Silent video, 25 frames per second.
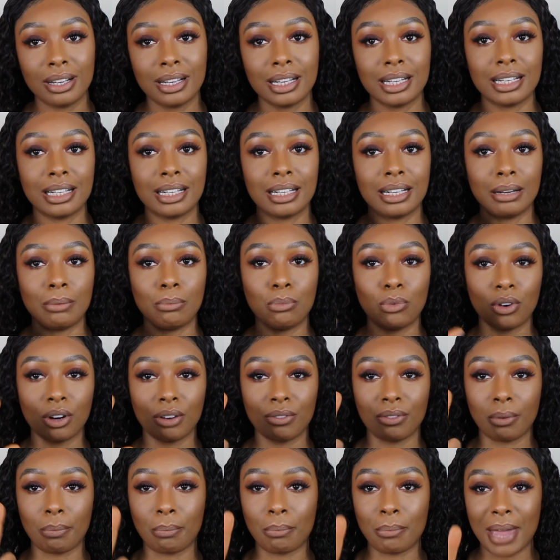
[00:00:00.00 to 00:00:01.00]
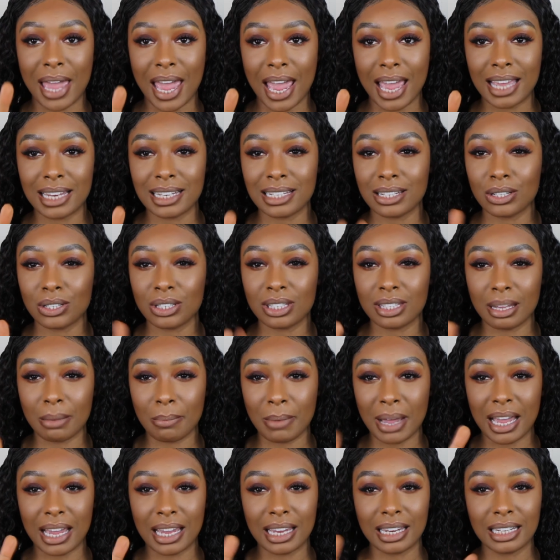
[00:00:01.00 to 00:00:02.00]
more of a matte,
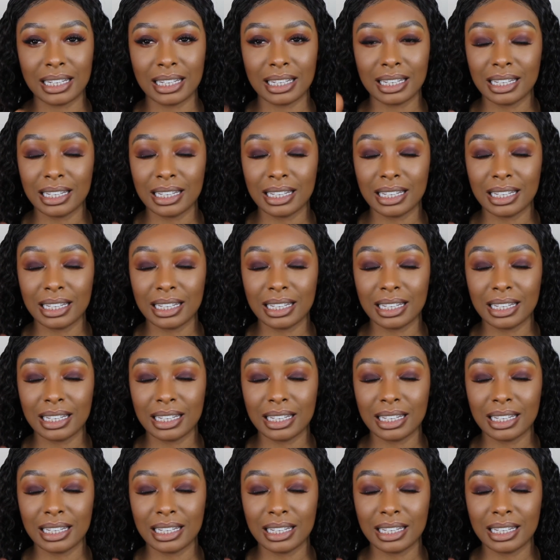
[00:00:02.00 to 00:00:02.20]
semi.